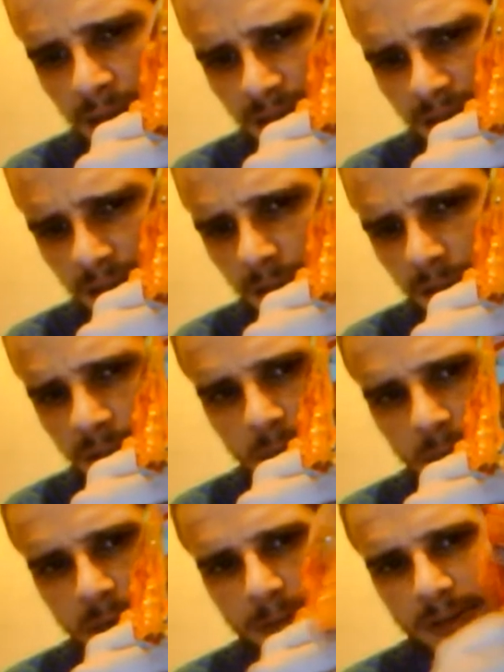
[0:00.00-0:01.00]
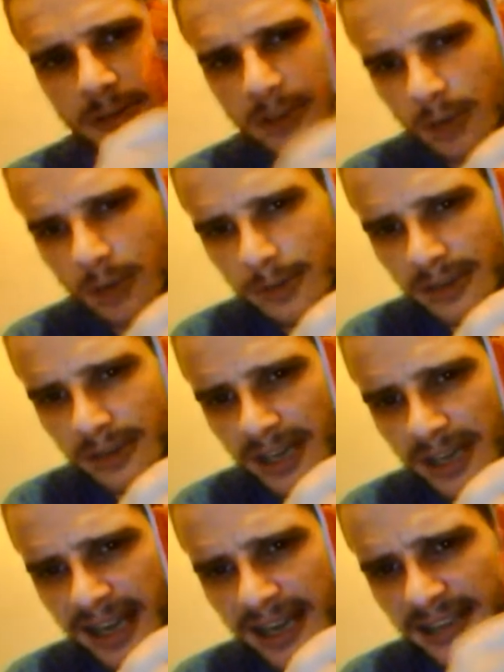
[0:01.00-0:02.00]
didn't come with his weapons. The weapons
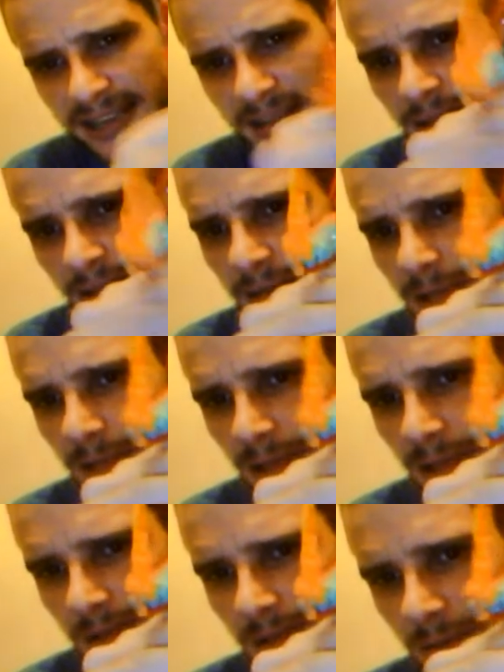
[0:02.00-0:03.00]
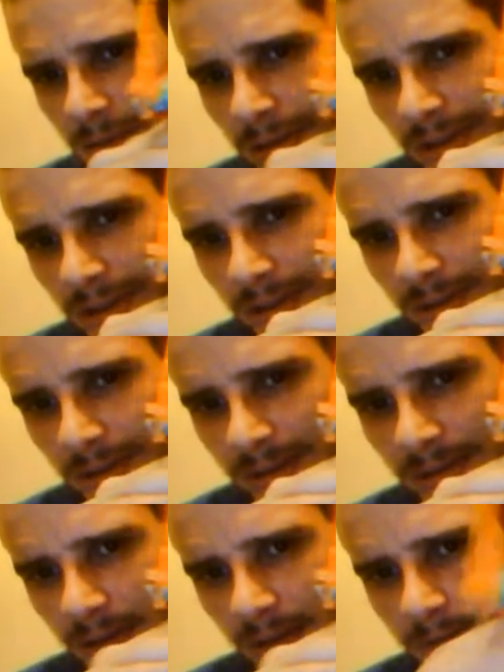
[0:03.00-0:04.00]
he has are from the Construct Bots Optimus
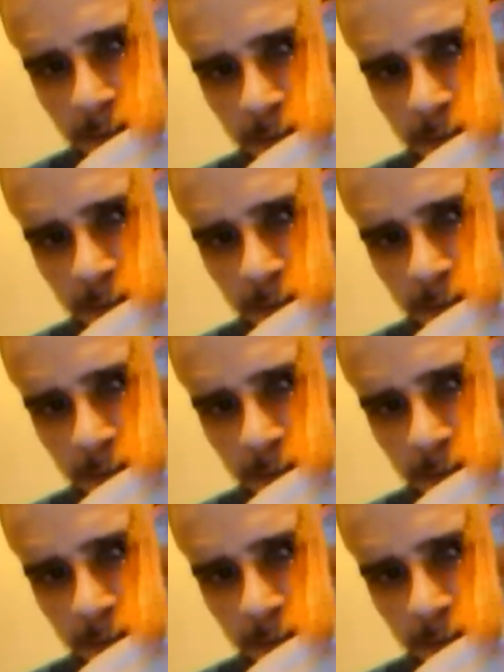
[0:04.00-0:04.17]
Prime